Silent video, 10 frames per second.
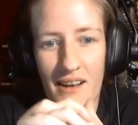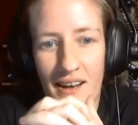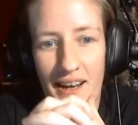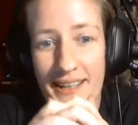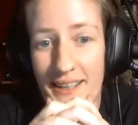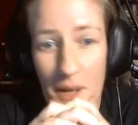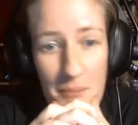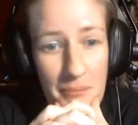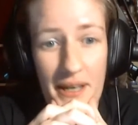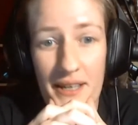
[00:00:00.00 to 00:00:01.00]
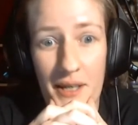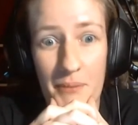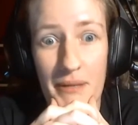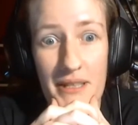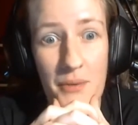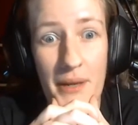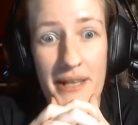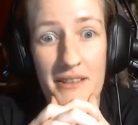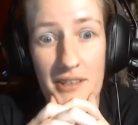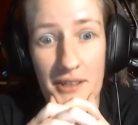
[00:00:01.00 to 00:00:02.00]
I cannot pick between
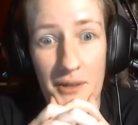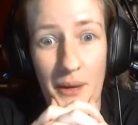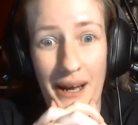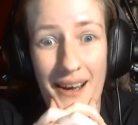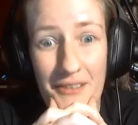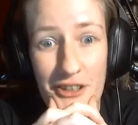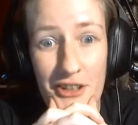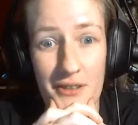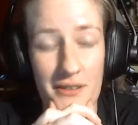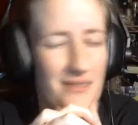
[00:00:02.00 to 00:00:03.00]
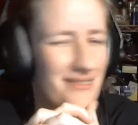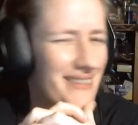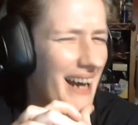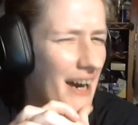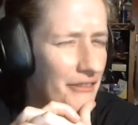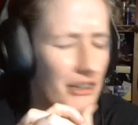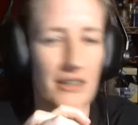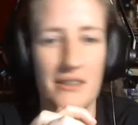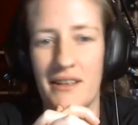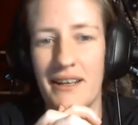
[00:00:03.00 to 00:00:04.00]
the two ever.
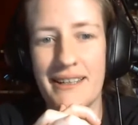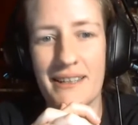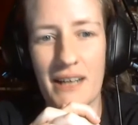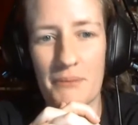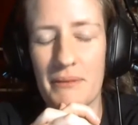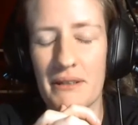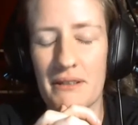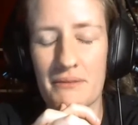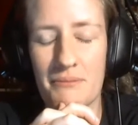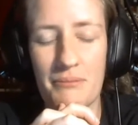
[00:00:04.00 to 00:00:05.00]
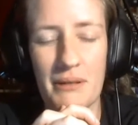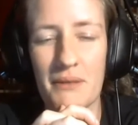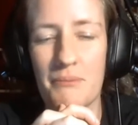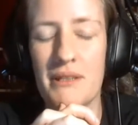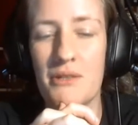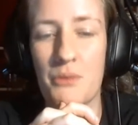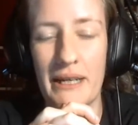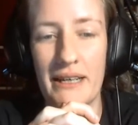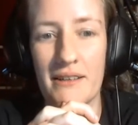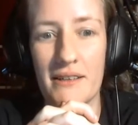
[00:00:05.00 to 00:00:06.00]
Ever. I cannot pick, pick
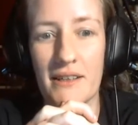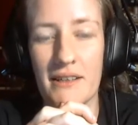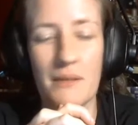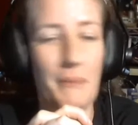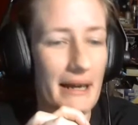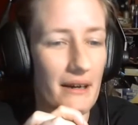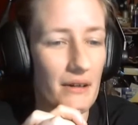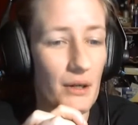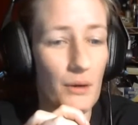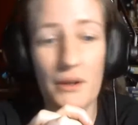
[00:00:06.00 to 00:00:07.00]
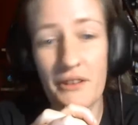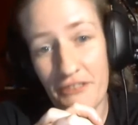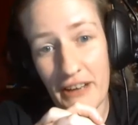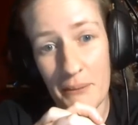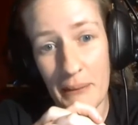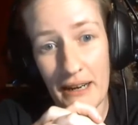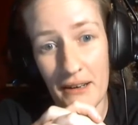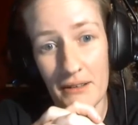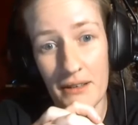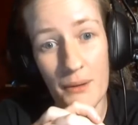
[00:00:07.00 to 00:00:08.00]
between the male or the
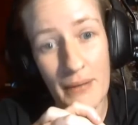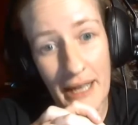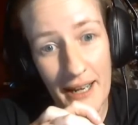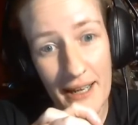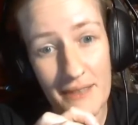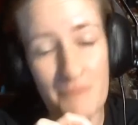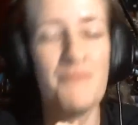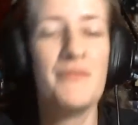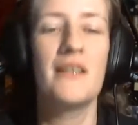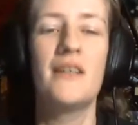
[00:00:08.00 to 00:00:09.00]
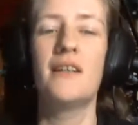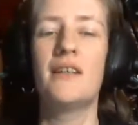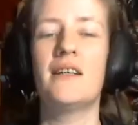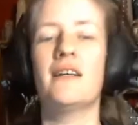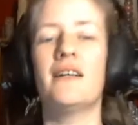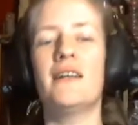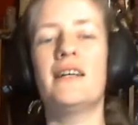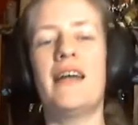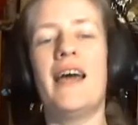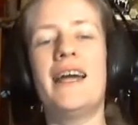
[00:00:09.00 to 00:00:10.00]
female, okay?
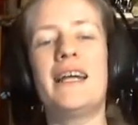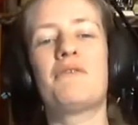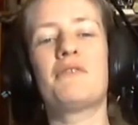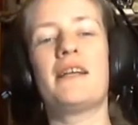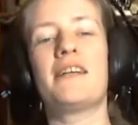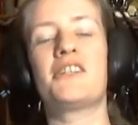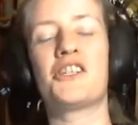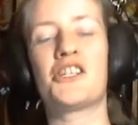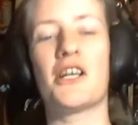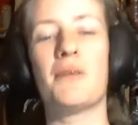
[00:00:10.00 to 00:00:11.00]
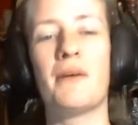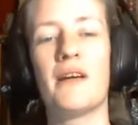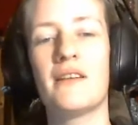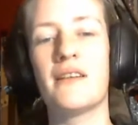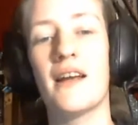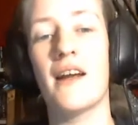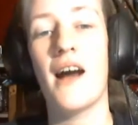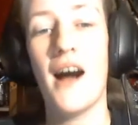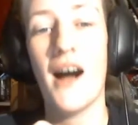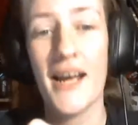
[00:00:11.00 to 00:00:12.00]
In any relationship that
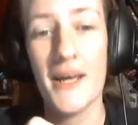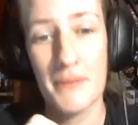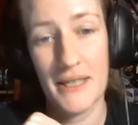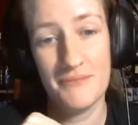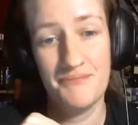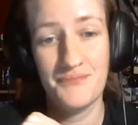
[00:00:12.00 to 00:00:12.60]
I am in,